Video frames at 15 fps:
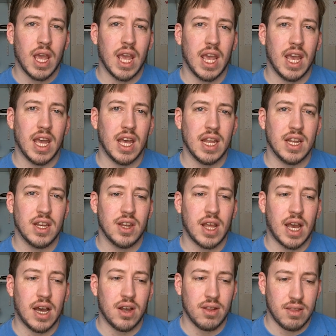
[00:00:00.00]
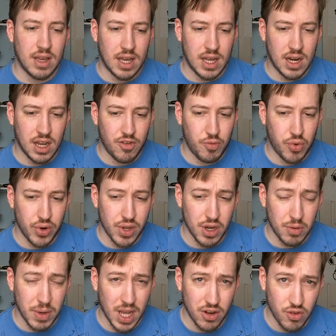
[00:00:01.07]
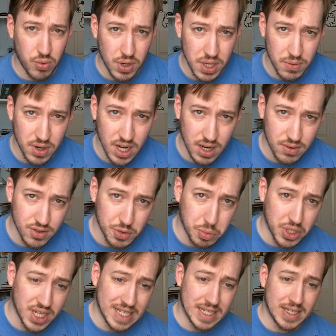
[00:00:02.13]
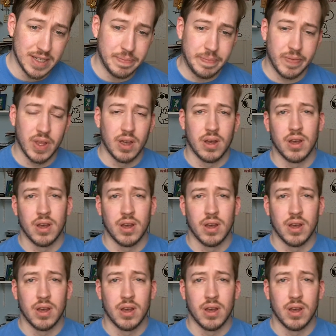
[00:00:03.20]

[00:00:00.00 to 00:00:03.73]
And out of that, I've put in about 21 hours of playtime,